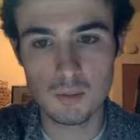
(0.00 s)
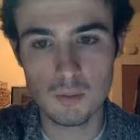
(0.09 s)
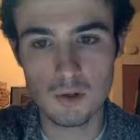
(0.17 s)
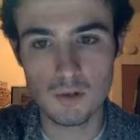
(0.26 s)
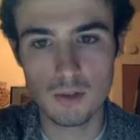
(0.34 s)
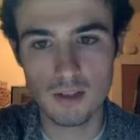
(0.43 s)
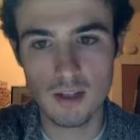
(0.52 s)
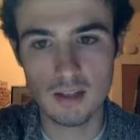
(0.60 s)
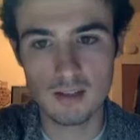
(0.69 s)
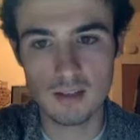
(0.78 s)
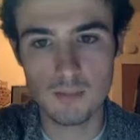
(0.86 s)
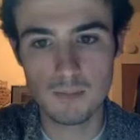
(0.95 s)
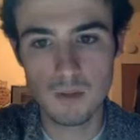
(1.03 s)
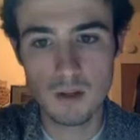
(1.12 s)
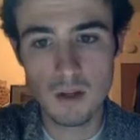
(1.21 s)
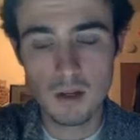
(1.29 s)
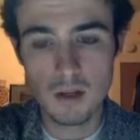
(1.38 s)
somewhere over on the king side.
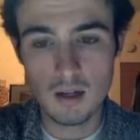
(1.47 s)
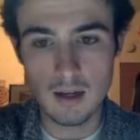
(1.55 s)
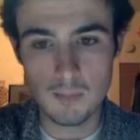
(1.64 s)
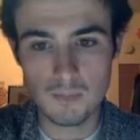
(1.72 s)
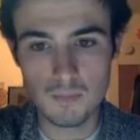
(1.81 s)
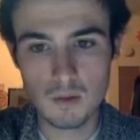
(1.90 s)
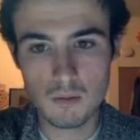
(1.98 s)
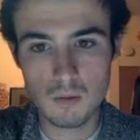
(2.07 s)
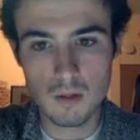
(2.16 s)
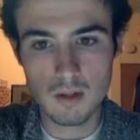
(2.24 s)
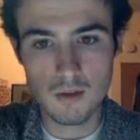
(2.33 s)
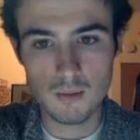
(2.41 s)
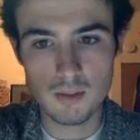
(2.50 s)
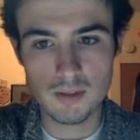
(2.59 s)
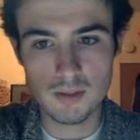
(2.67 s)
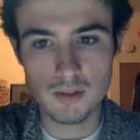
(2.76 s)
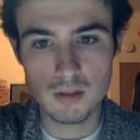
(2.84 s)
Another
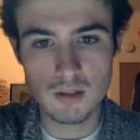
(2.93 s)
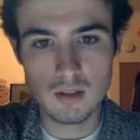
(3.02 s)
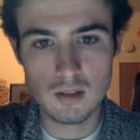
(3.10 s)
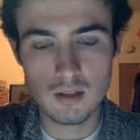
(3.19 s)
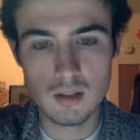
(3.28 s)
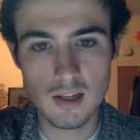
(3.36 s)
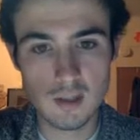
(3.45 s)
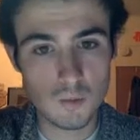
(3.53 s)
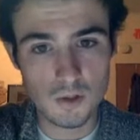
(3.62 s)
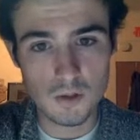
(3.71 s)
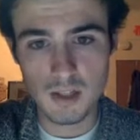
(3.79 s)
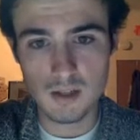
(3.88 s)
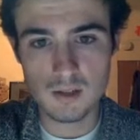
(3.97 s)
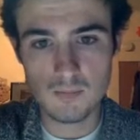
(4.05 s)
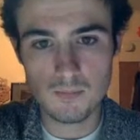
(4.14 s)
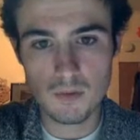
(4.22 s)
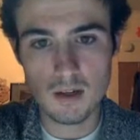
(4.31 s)
reason he gains more
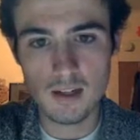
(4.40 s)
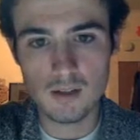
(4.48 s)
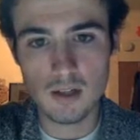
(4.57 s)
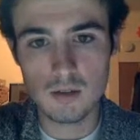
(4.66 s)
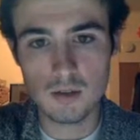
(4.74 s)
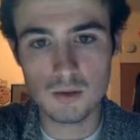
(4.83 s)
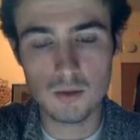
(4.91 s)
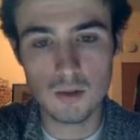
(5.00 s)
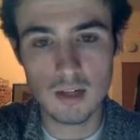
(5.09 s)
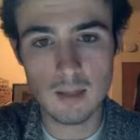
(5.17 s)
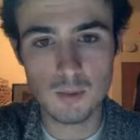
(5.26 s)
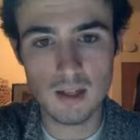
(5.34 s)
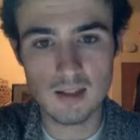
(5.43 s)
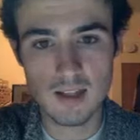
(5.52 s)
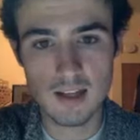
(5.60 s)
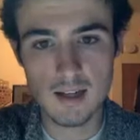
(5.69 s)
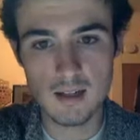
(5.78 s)
space, I try to
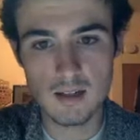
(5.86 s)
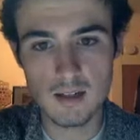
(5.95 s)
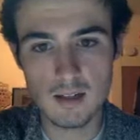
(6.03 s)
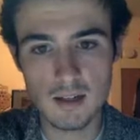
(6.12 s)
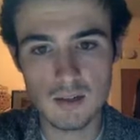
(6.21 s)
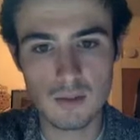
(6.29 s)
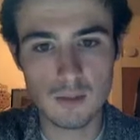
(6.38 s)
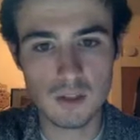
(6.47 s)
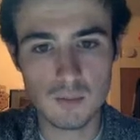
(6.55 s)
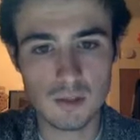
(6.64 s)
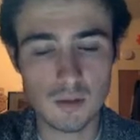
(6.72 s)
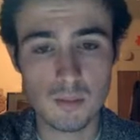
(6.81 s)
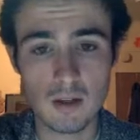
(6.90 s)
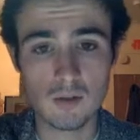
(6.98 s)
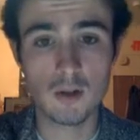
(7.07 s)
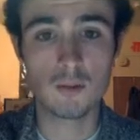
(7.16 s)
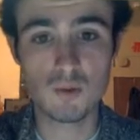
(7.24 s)
compromise that and develop this bishop
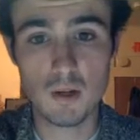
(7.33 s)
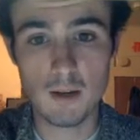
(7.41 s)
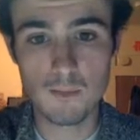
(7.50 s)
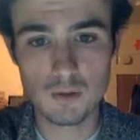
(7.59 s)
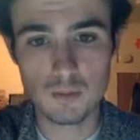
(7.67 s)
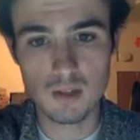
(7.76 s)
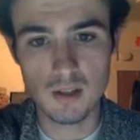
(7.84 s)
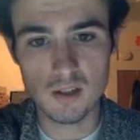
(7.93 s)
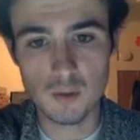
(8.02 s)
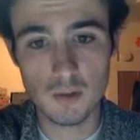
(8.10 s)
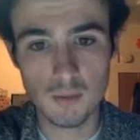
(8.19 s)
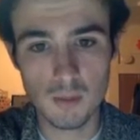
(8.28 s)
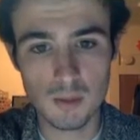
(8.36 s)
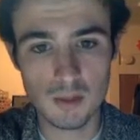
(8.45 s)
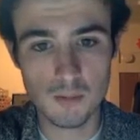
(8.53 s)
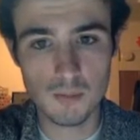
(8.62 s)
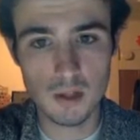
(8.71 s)
out of harm's way. This would be a nice square for my
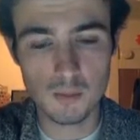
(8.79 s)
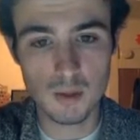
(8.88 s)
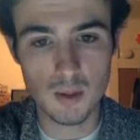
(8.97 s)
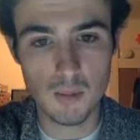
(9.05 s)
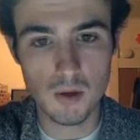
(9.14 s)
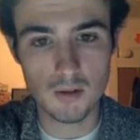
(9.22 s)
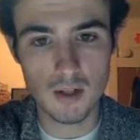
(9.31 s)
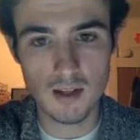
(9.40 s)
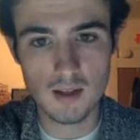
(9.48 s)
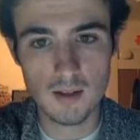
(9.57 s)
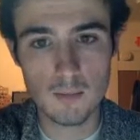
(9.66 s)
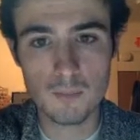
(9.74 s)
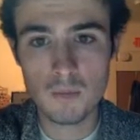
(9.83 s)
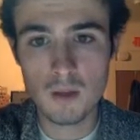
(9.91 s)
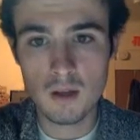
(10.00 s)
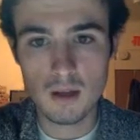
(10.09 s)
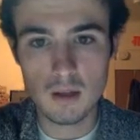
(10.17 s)
bishop. I'd bring my pawn right here,
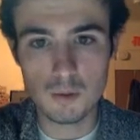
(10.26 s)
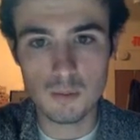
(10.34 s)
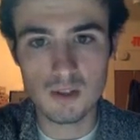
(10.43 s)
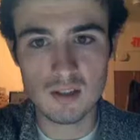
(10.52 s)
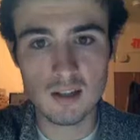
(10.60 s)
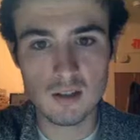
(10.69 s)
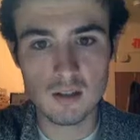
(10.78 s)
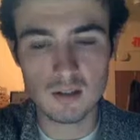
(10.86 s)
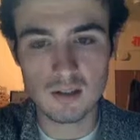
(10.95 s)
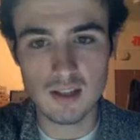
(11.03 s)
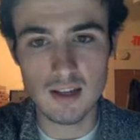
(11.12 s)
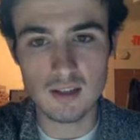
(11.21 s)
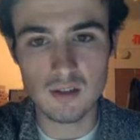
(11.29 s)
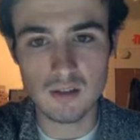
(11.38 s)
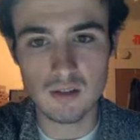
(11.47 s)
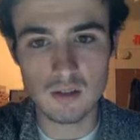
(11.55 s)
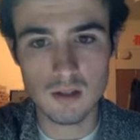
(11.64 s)
and we'd be solid along this
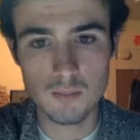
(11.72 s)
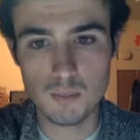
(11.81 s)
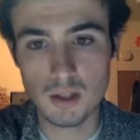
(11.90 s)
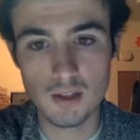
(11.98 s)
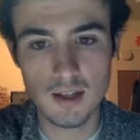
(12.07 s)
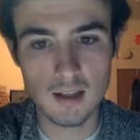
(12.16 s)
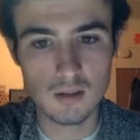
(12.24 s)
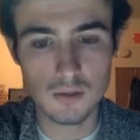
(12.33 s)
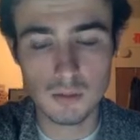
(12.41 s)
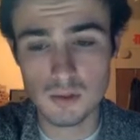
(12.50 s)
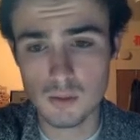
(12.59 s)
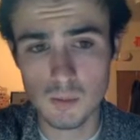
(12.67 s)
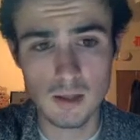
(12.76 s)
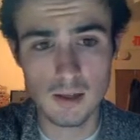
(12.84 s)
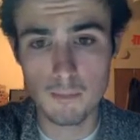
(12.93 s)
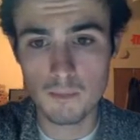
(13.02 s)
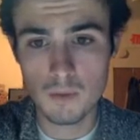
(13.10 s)
diagonal. This is a pretty diagonal for the bishop to
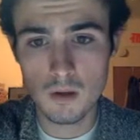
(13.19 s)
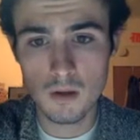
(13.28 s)
be on.